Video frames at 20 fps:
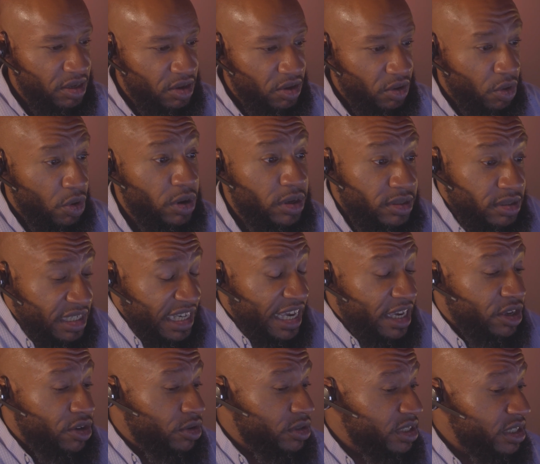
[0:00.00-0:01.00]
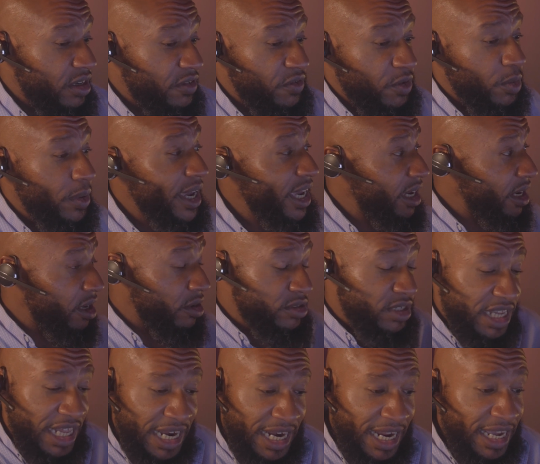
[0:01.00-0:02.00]
Or take yourself away and go
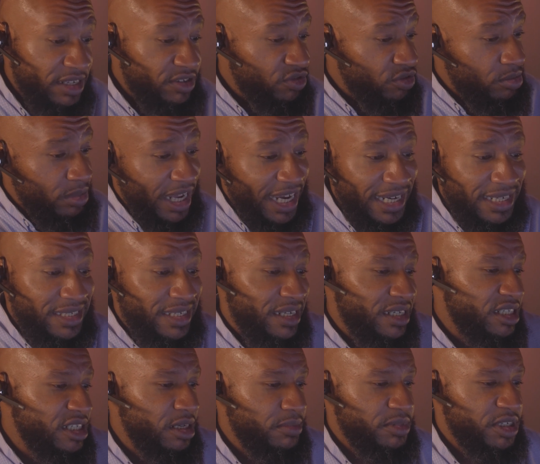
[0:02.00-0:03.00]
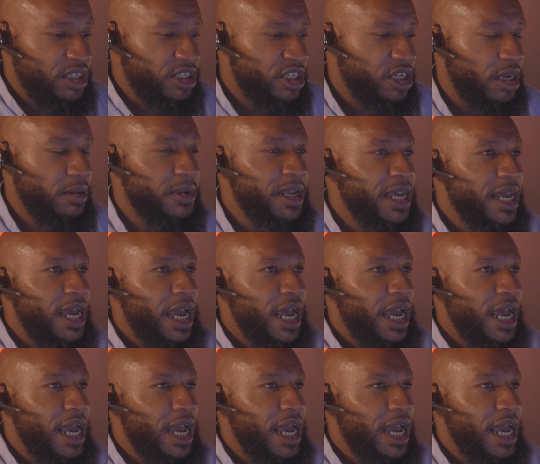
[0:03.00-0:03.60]
to that next room. Like I said, jump to jump.